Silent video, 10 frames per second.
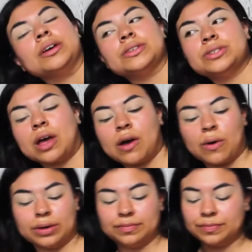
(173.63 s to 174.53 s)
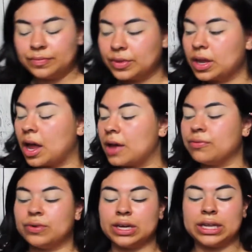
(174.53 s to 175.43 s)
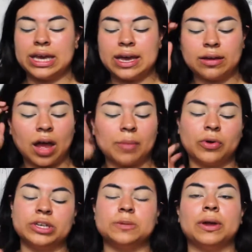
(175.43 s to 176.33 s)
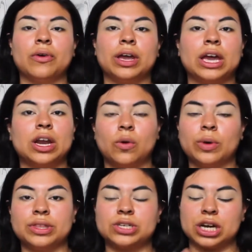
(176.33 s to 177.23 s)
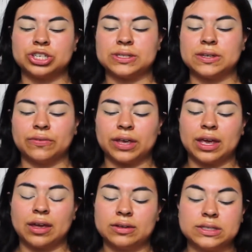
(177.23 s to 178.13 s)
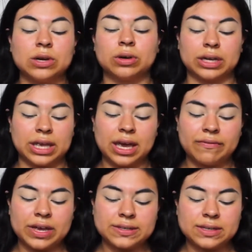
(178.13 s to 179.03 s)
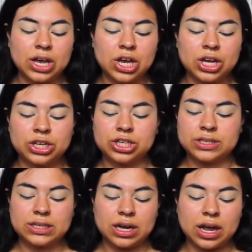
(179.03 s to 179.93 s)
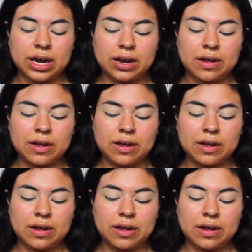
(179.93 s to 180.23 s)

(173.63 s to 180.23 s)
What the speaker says: So I'm going to be going in with the Tatcha Silk Canvas just to kind